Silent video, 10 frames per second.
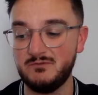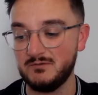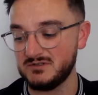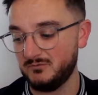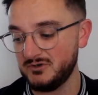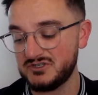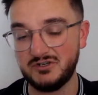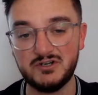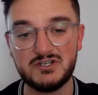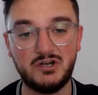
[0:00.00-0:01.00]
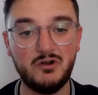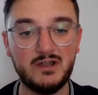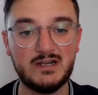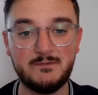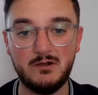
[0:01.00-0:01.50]
What was it, 1 shot on
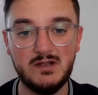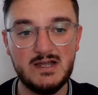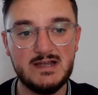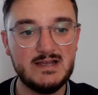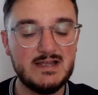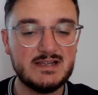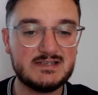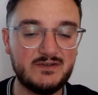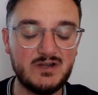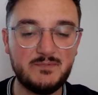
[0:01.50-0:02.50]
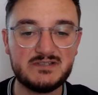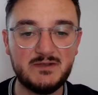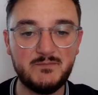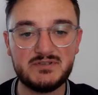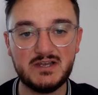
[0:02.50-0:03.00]
target and about
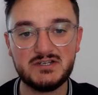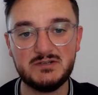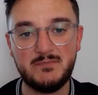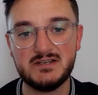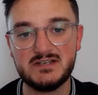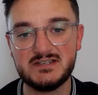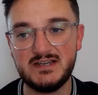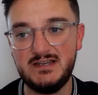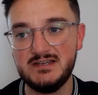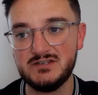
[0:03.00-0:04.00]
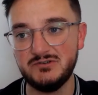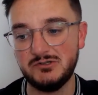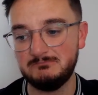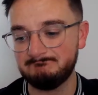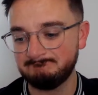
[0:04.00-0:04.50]
70% possession to Manchester City.
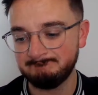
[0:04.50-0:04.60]
So